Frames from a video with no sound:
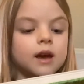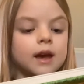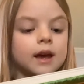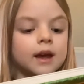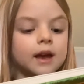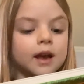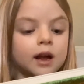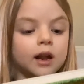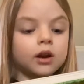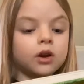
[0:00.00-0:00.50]

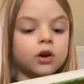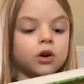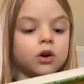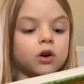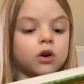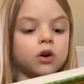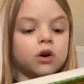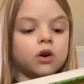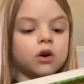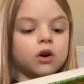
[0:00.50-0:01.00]
And
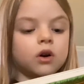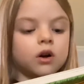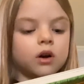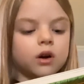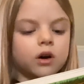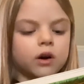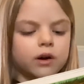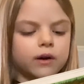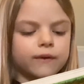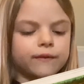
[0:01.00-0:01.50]

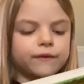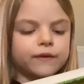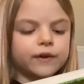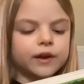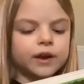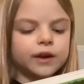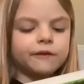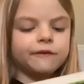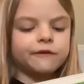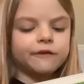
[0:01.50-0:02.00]
off
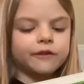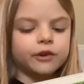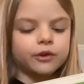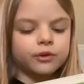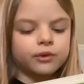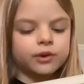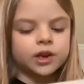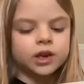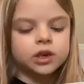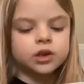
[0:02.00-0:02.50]
he flew
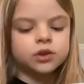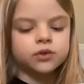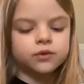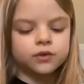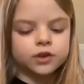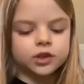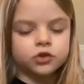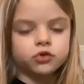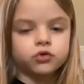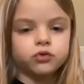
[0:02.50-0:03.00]
into
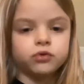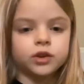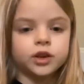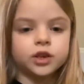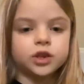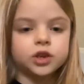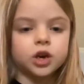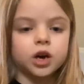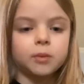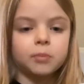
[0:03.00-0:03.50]
his
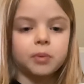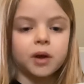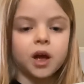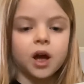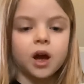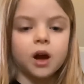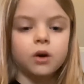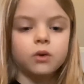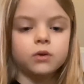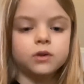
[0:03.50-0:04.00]
treetop
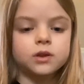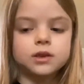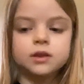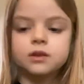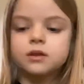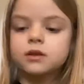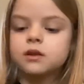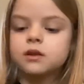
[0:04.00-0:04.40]
house.